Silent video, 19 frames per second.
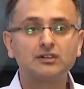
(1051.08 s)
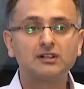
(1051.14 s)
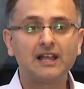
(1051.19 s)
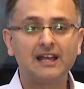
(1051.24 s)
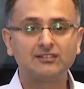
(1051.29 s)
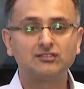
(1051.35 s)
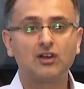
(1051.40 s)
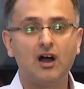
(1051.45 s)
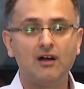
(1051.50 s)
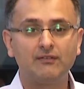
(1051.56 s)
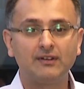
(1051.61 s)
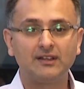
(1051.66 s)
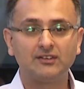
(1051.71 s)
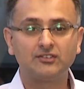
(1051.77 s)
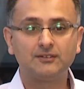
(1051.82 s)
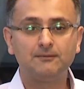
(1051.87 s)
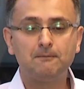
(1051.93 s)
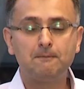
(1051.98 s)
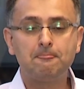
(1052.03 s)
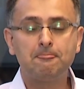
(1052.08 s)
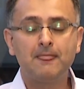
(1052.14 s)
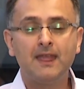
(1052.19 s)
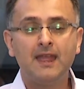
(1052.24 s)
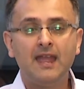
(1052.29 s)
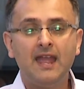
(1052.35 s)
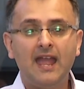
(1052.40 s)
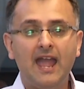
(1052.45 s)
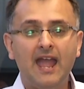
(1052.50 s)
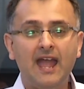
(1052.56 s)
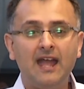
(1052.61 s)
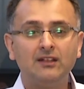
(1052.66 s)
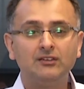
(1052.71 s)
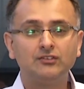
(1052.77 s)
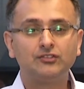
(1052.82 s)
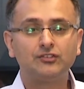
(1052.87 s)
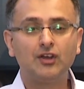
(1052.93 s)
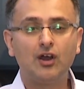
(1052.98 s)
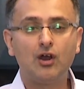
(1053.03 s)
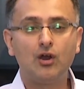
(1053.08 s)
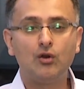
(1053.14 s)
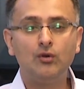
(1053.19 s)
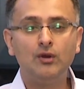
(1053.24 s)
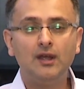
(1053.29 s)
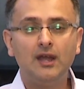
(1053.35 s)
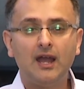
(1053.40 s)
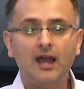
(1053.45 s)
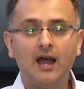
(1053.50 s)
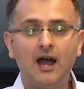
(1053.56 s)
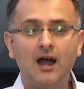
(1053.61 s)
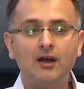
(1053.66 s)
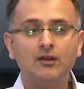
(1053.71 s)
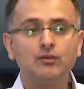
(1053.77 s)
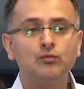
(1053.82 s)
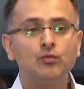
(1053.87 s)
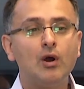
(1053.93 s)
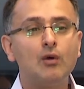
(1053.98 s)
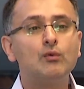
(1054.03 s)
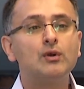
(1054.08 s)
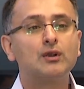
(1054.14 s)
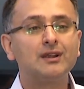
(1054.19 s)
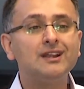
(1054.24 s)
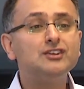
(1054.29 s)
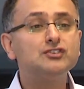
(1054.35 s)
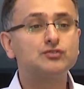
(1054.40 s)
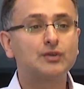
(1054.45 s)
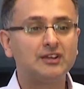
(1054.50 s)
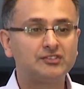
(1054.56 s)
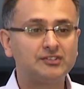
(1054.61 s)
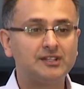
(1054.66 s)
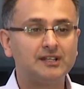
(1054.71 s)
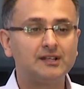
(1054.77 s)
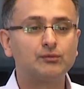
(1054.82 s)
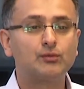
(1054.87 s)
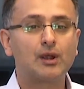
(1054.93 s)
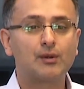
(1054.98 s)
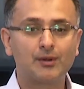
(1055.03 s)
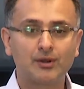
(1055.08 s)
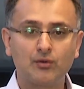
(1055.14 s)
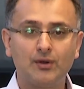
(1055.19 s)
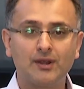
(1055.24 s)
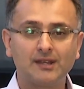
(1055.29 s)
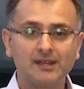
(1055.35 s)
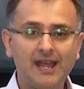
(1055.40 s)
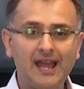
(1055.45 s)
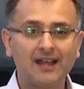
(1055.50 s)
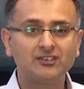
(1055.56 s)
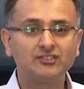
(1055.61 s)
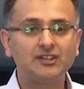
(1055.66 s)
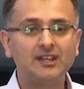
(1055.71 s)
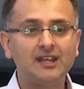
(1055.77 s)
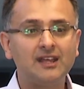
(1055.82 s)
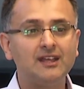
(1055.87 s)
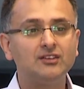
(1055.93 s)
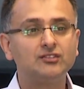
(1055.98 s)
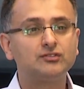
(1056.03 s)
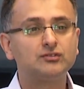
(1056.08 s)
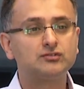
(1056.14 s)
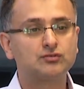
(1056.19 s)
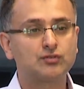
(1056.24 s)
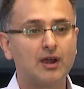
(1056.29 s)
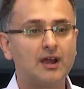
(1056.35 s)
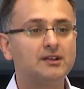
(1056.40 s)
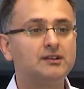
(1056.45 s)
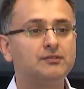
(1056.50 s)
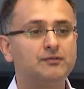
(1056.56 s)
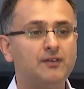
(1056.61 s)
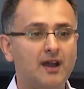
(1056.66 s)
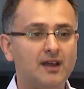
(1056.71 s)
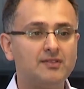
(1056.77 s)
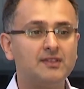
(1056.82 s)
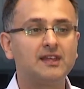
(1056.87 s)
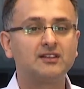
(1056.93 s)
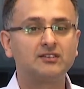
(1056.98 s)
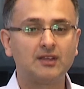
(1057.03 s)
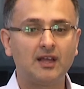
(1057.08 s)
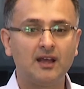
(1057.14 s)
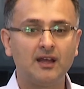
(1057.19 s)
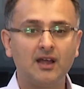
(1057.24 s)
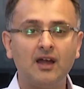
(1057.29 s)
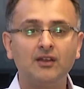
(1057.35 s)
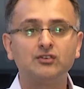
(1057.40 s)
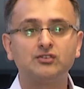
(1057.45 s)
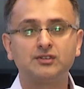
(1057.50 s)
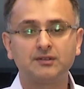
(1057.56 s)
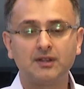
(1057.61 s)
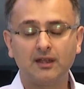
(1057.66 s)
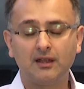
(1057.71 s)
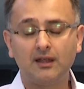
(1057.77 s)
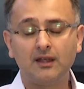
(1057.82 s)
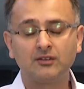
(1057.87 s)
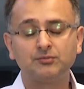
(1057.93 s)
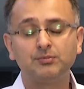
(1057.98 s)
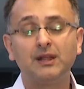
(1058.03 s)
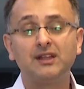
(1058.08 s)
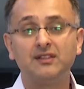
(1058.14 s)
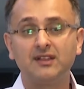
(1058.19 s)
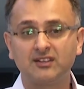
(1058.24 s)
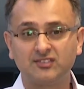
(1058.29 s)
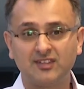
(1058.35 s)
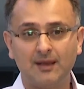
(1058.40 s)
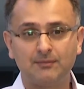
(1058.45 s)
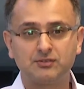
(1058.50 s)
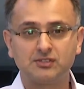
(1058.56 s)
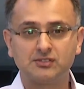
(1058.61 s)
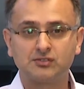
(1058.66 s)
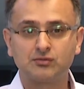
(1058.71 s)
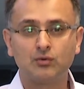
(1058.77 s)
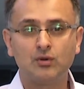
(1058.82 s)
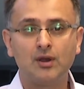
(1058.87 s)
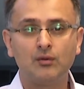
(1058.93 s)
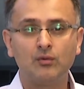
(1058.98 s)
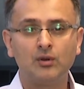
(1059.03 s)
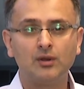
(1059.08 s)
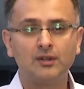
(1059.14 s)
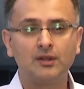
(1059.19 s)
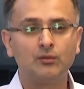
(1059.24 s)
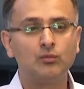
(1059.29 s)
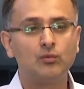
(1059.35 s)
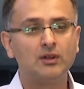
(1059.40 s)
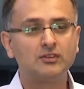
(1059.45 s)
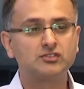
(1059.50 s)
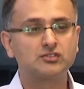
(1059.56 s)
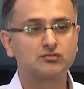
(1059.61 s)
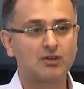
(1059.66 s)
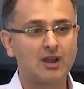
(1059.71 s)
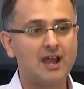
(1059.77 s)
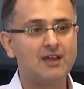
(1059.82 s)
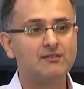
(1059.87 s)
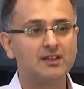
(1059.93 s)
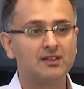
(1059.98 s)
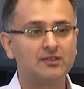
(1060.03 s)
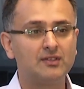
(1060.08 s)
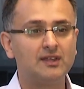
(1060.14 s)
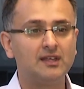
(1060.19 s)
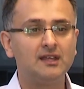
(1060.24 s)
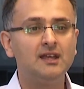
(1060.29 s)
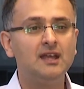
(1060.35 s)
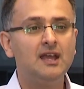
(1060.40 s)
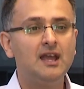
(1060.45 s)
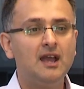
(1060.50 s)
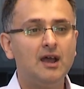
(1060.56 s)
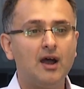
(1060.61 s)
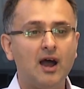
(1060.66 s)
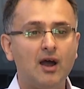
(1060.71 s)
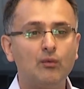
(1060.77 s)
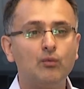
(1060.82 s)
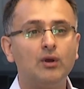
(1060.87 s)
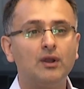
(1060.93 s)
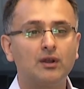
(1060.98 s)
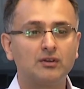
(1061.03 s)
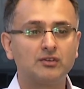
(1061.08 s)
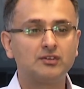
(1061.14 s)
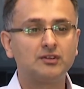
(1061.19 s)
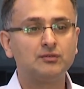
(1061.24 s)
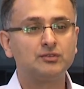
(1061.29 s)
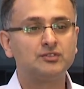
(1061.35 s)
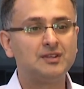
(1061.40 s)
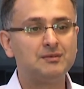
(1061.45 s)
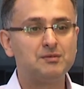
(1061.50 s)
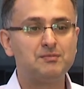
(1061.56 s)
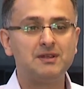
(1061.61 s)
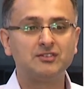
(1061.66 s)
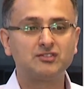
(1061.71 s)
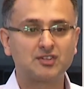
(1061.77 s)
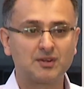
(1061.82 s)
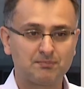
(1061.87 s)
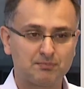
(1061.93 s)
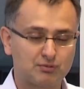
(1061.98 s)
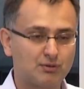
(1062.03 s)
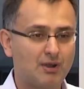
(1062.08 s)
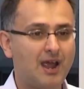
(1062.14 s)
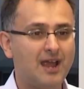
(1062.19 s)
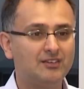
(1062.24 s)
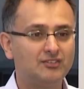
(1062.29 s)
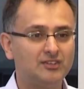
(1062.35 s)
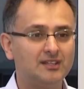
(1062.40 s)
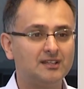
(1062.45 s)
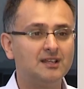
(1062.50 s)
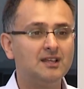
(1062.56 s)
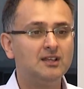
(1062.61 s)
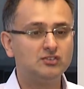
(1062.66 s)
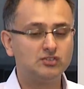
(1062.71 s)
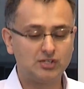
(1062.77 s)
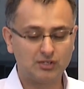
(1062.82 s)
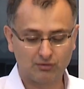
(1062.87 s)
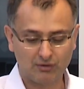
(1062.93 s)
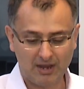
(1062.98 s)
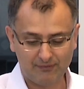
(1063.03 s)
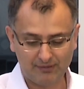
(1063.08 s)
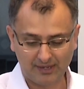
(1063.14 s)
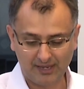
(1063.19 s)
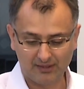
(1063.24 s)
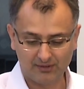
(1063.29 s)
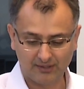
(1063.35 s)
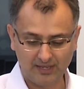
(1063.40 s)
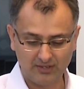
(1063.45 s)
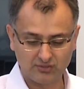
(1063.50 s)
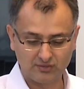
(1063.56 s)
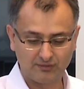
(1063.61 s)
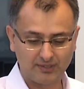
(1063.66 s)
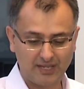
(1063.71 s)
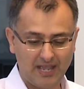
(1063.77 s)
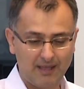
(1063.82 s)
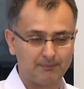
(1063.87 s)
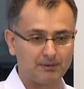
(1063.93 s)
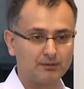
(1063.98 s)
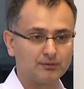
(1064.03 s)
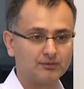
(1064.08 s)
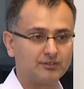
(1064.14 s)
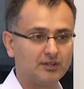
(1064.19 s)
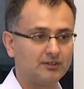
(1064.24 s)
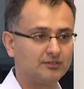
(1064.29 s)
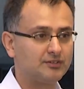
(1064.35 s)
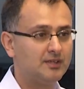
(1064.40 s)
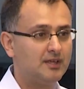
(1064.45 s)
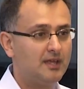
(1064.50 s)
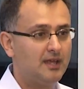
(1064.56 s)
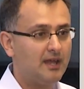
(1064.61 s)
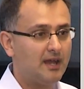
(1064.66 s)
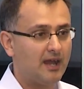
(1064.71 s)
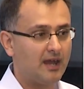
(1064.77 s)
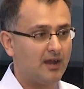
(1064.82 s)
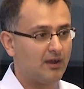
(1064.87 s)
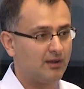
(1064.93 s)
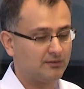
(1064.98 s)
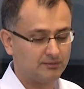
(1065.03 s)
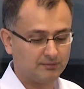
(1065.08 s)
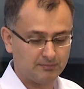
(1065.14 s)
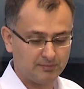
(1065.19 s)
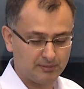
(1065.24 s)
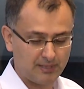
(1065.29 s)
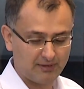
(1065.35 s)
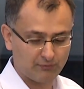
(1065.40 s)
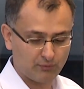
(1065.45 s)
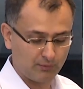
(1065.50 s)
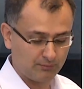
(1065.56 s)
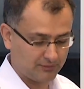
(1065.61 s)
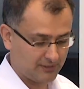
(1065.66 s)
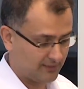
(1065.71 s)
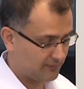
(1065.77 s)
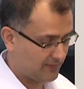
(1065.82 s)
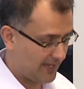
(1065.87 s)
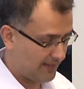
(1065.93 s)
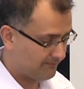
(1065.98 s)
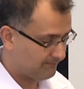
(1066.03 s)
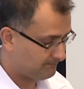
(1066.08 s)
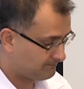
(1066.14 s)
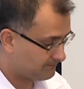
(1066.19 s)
less obvious. And so what we're interested in and where we're going next is trying to find explain the exceptions. What's driving the what seem to be surprising geographic allocation of capital results on platforms like that.